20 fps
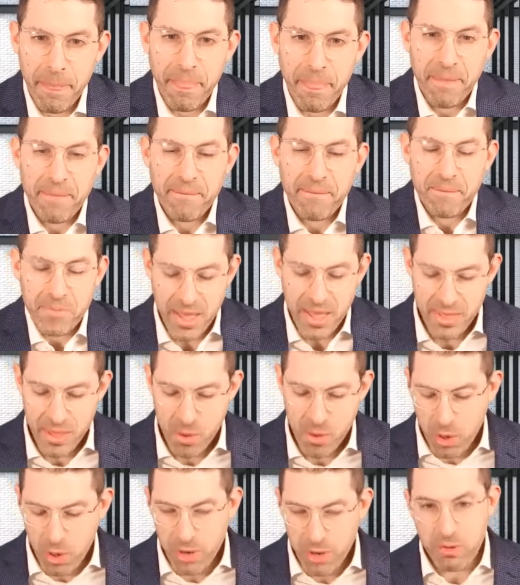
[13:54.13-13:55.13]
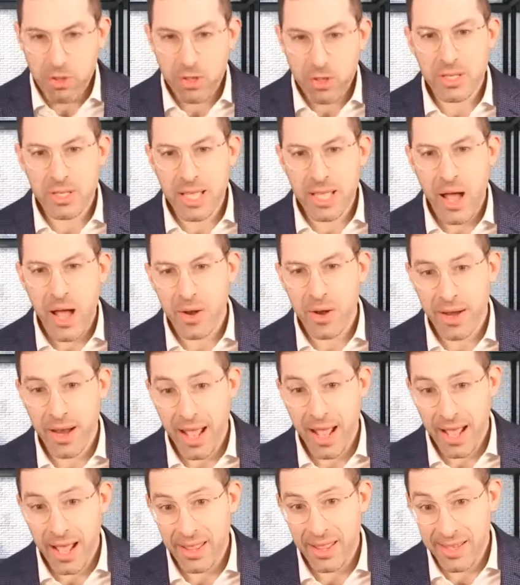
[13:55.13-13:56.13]
And they would have looked down, and
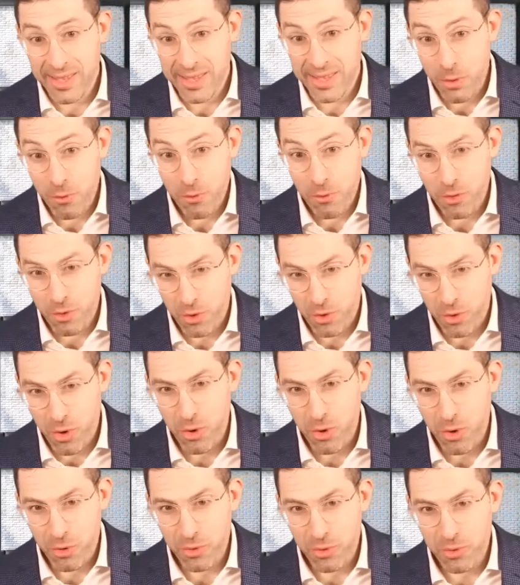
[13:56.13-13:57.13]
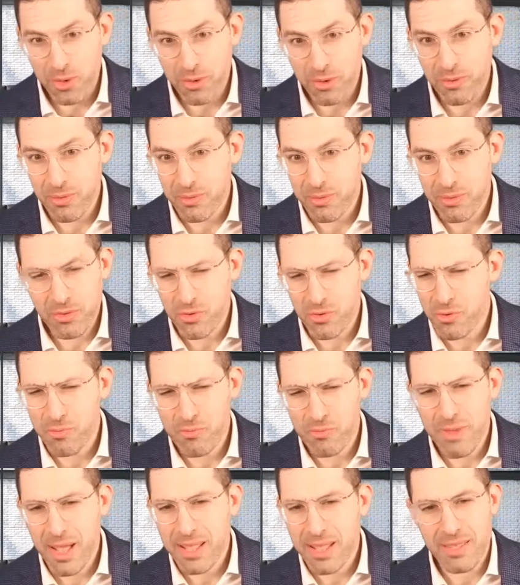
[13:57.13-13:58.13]
the silver and gold would have been
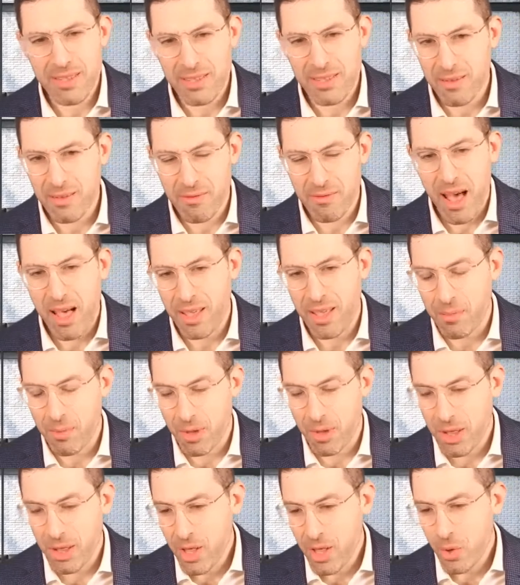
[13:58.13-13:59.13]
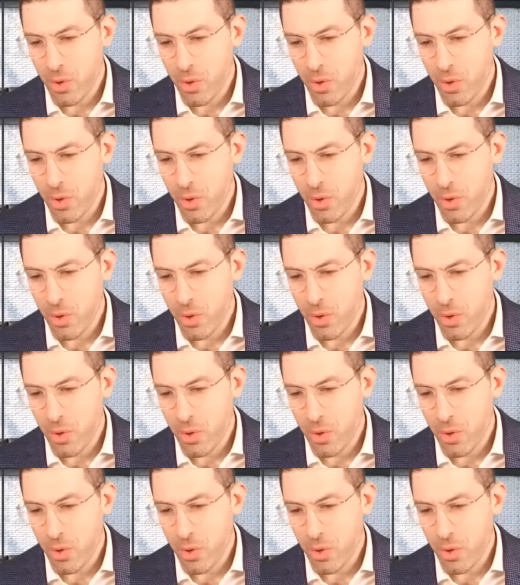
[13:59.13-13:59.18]
tremendously valuable,